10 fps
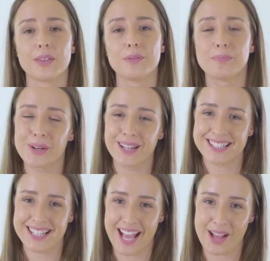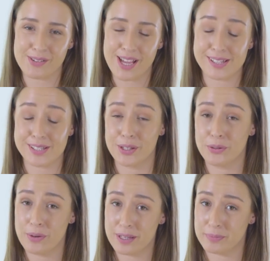The Borderless account has an
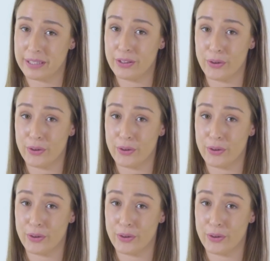incredibly